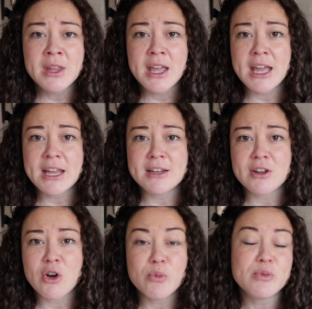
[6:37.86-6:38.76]
and
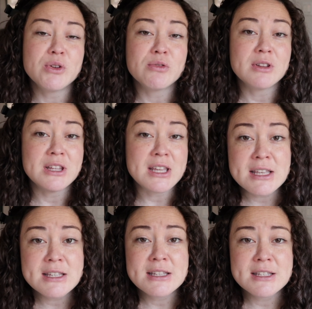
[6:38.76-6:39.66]
hopefully
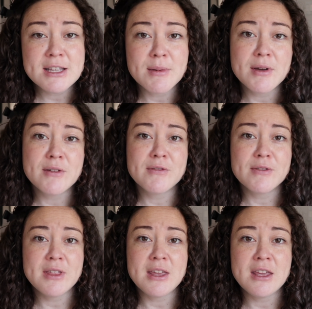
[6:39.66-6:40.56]
release some
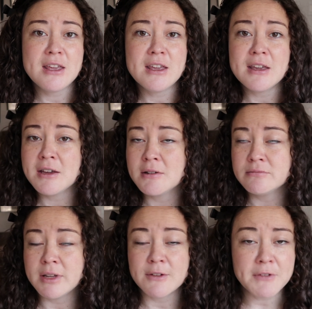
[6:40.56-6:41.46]
of the
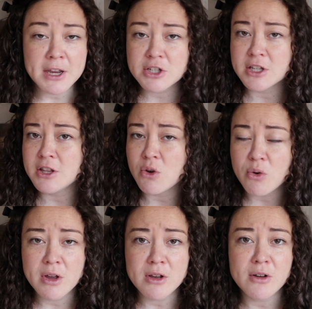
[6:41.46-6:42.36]
infection, the
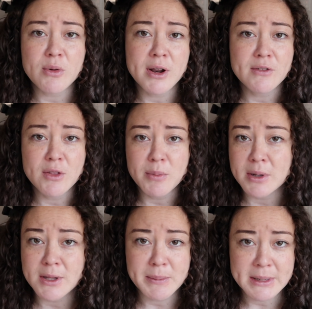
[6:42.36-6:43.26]
oil, whatever the
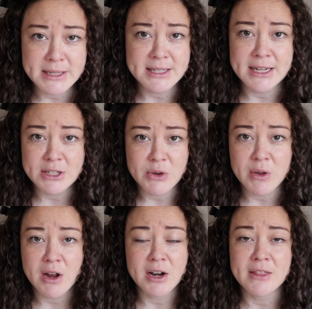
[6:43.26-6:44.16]
buildup is that is
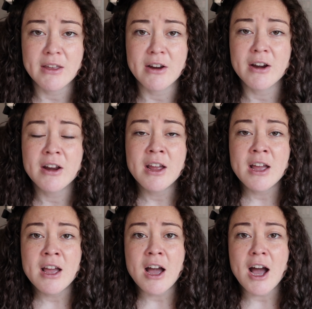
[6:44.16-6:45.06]
going on in there.
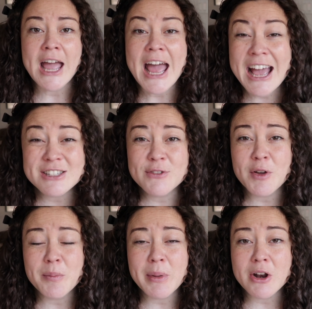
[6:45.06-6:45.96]
It has
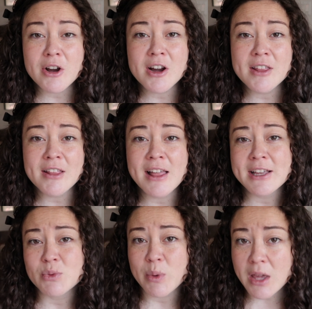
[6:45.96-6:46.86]
felt better in the
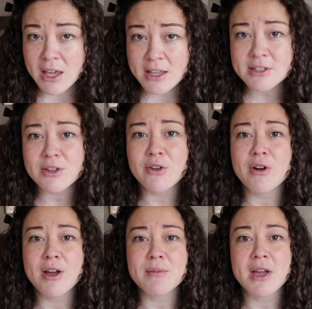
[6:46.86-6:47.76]
last week, so
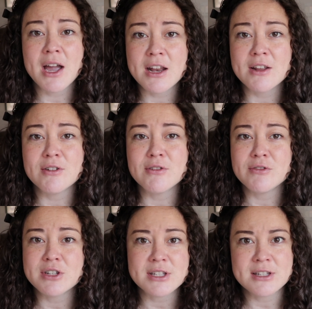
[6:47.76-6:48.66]
I'm kind of
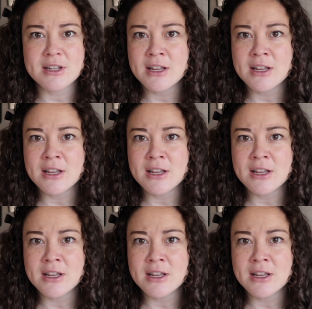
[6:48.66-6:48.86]
just